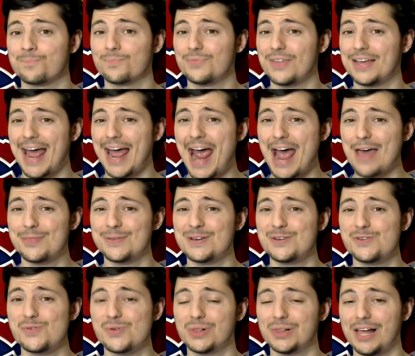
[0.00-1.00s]
then Anthony
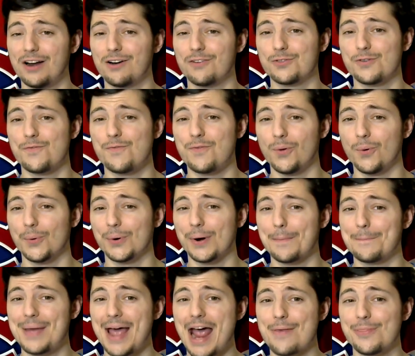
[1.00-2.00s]
Duclair of the Florida
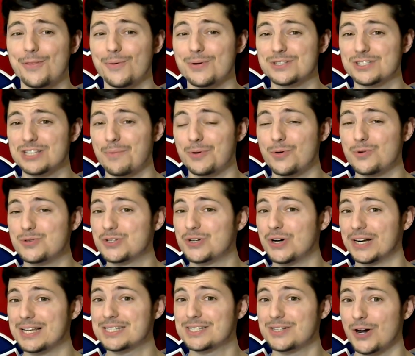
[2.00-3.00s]
Panther is someone who's
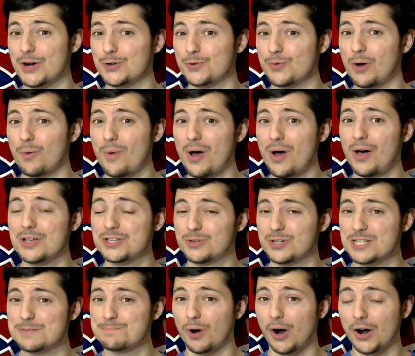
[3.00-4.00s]
going to start doing well as soon
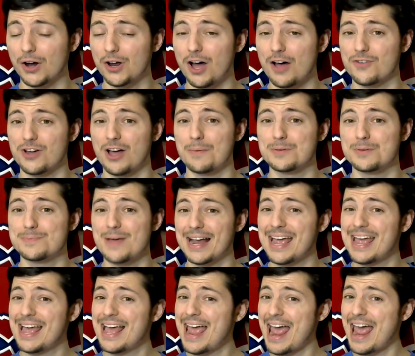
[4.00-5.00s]
as Barkov comes
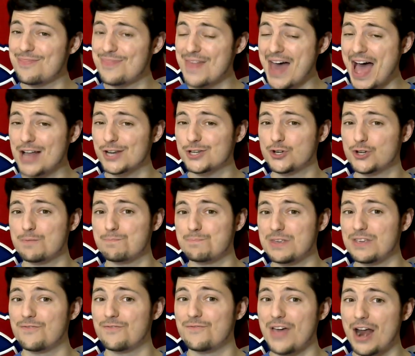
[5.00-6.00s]
back, and that should
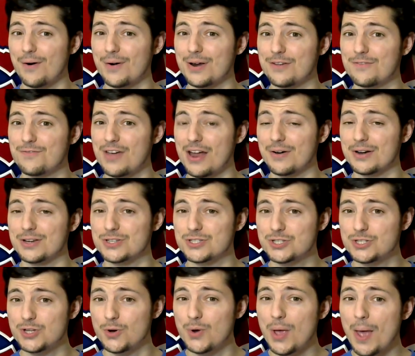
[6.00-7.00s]
be very, very
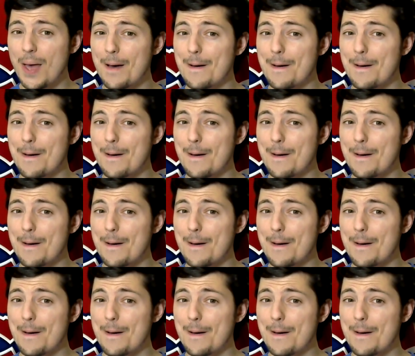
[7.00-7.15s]
soon.